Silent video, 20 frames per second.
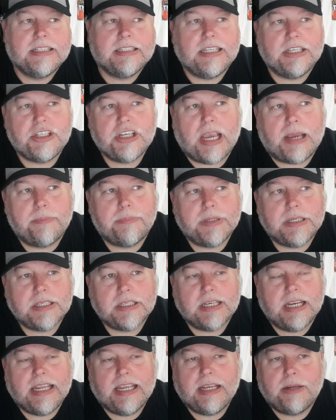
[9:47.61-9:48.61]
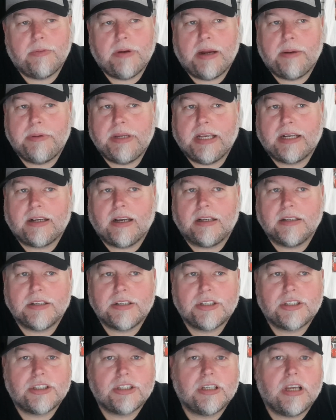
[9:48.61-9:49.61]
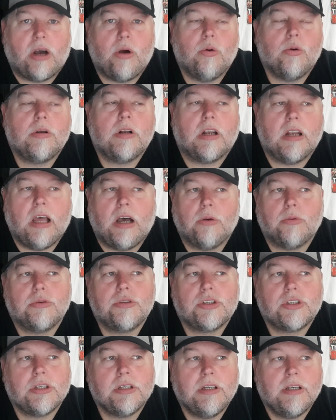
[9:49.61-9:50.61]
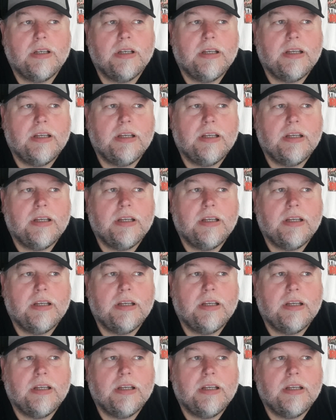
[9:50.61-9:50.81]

the Champions League, where we had gotten so close.